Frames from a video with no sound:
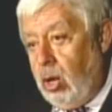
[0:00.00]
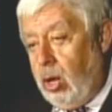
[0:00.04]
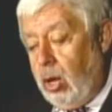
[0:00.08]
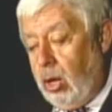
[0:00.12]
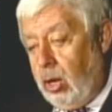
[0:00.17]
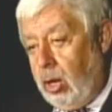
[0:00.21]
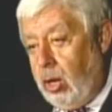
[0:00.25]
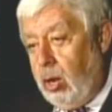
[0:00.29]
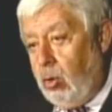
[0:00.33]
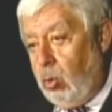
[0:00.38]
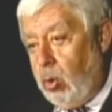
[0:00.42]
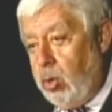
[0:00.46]

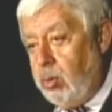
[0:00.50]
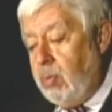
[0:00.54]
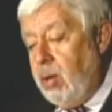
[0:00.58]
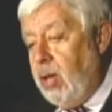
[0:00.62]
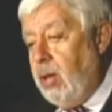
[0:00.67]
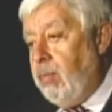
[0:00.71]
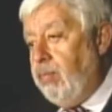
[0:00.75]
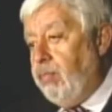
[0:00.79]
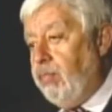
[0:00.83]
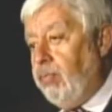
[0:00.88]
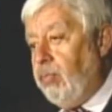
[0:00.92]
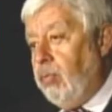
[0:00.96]
here with
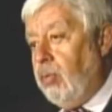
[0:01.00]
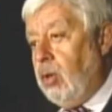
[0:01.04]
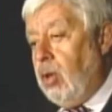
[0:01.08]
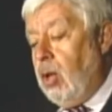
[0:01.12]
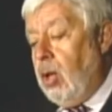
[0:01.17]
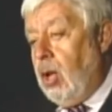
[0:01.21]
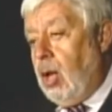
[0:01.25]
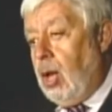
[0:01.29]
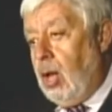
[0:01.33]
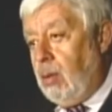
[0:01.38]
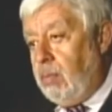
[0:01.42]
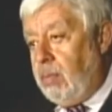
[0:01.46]
me,
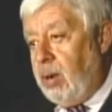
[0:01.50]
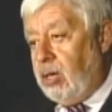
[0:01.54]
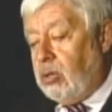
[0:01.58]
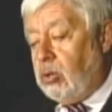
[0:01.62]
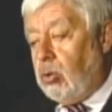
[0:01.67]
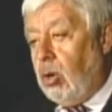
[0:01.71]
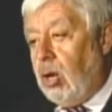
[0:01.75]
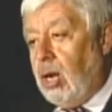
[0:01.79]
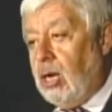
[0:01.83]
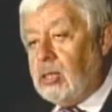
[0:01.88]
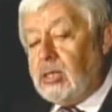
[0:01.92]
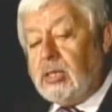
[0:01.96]
Alberto
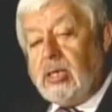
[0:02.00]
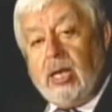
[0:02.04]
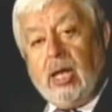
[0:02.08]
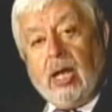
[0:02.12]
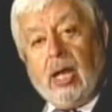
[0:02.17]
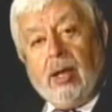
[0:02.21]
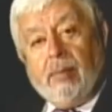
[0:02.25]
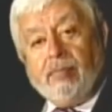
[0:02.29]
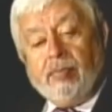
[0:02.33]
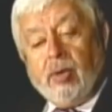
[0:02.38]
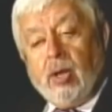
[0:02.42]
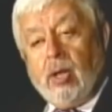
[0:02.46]

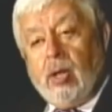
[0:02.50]
Garcia,